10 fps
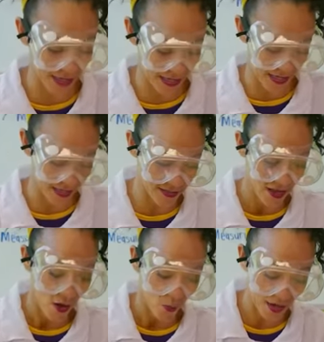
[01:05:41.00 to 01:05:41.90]
is
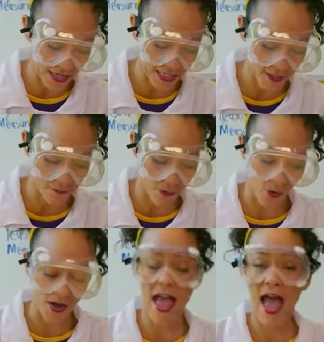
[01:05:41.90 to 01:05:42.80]
we need to
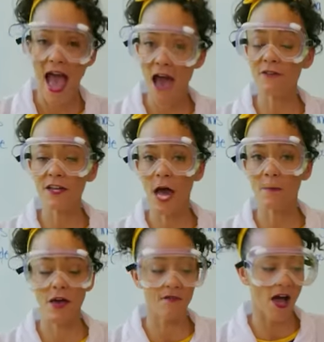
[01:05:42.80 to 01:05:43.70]
pour half a cup of